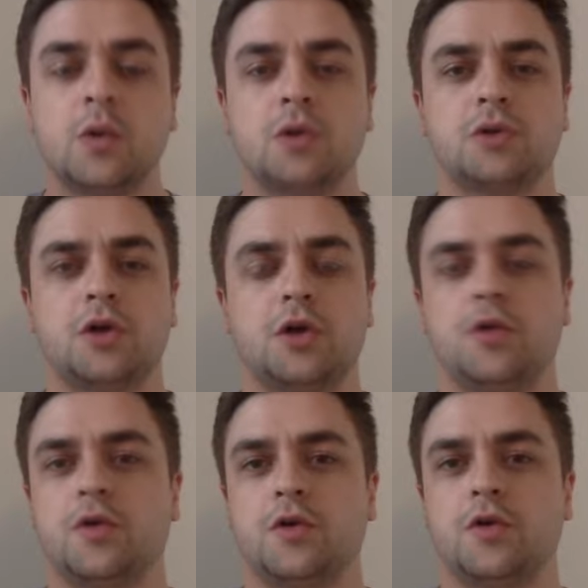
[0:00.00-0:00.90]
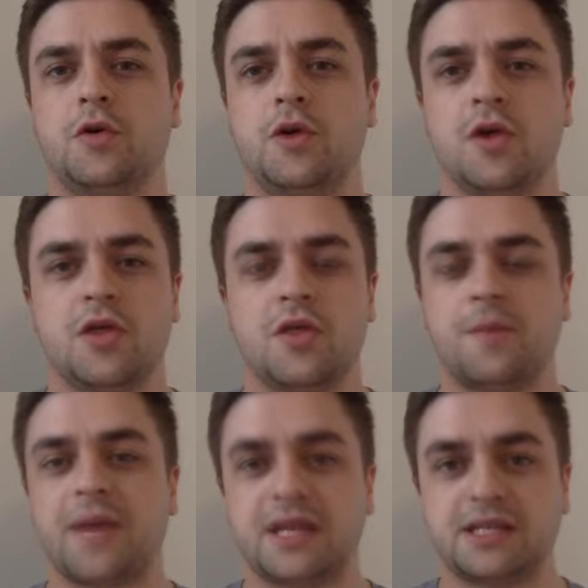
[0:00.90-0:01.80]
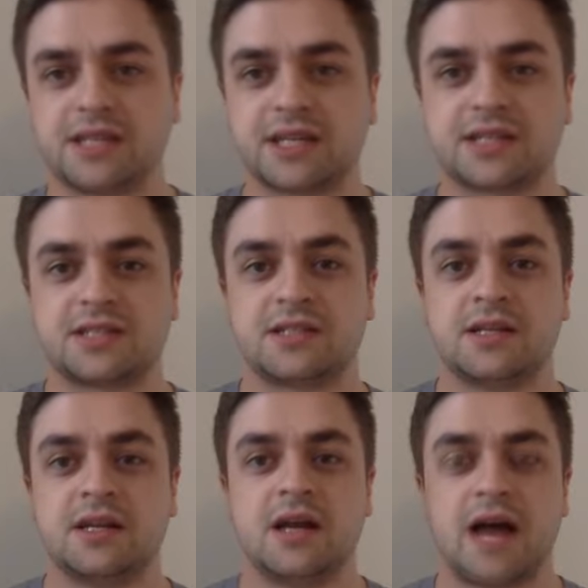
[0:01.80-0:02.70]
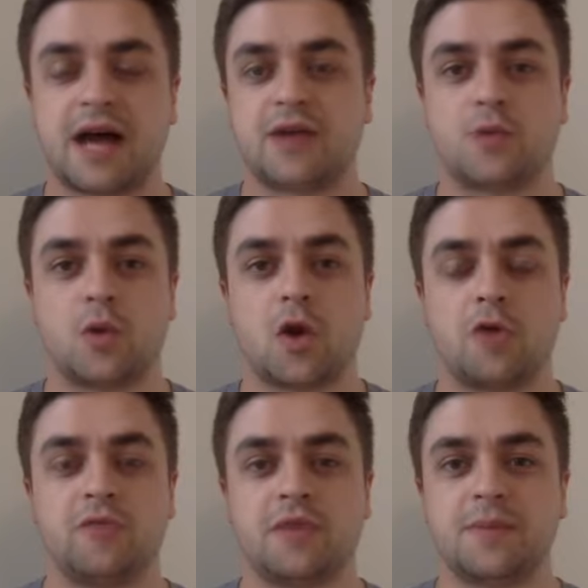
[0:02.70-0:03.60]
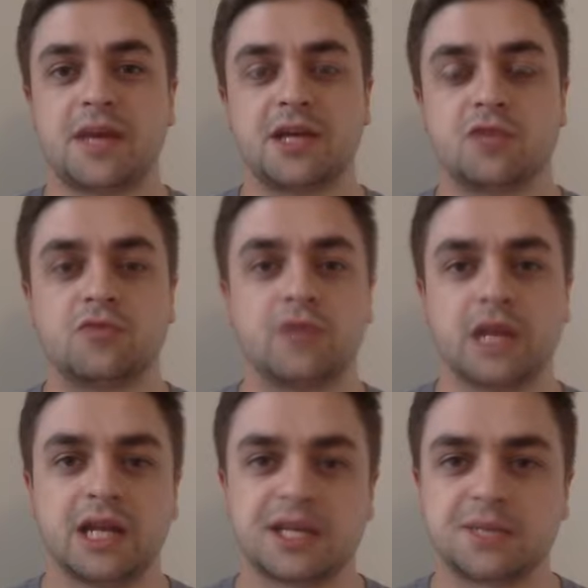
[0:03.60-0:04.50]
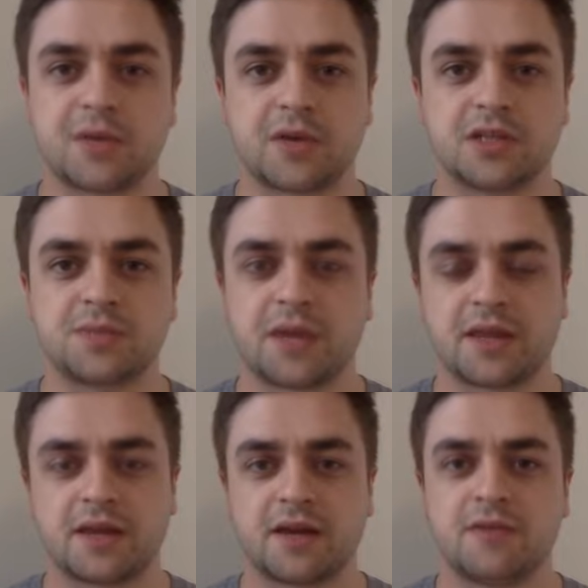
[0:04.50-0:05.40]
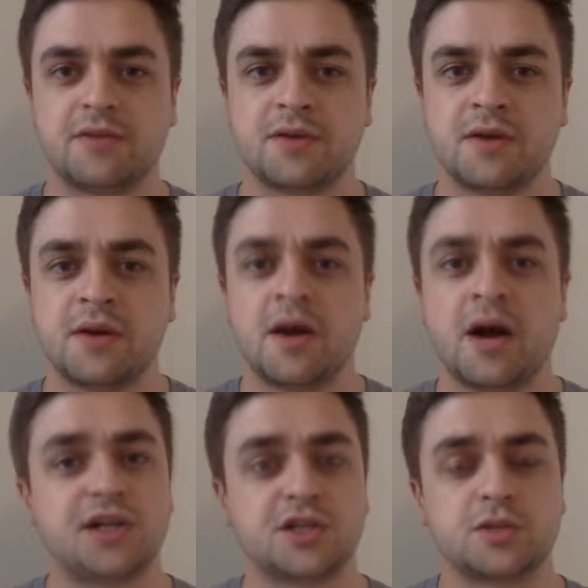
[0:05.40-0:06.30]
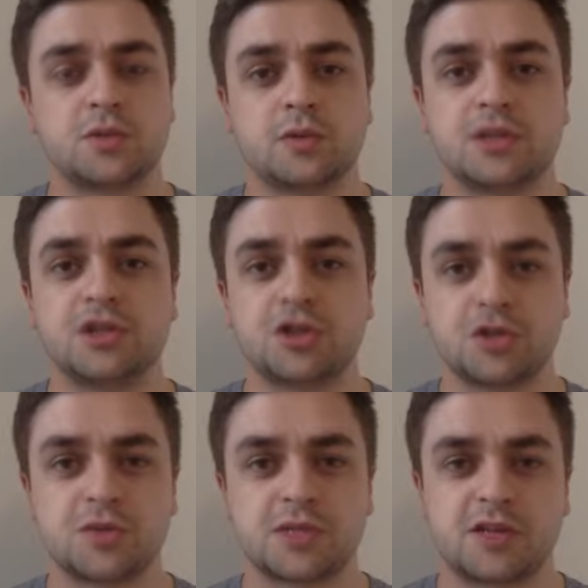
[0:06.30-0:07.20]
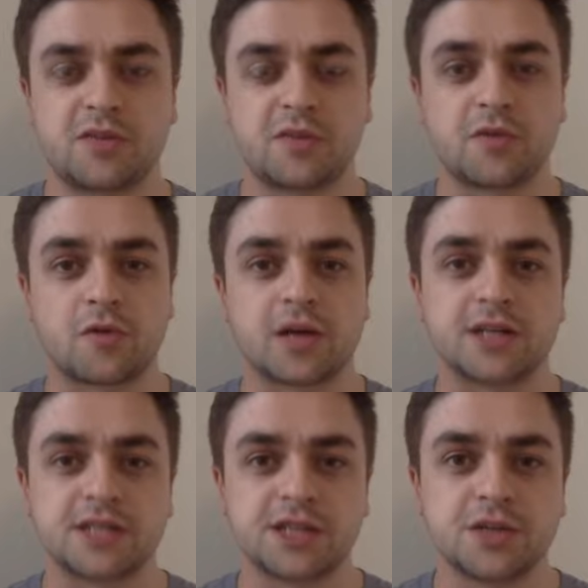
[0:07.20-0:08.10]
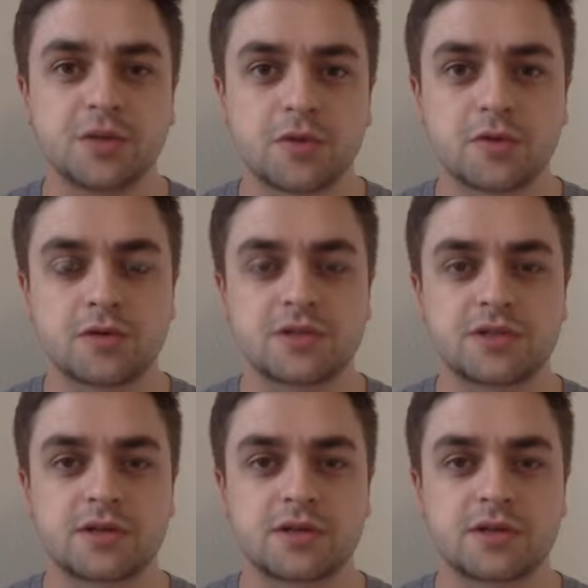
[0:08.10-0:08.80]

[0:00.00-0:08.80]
We'll go through the basics and will hopefully make you really experienced by the end. I just will introduce myself before I continue through this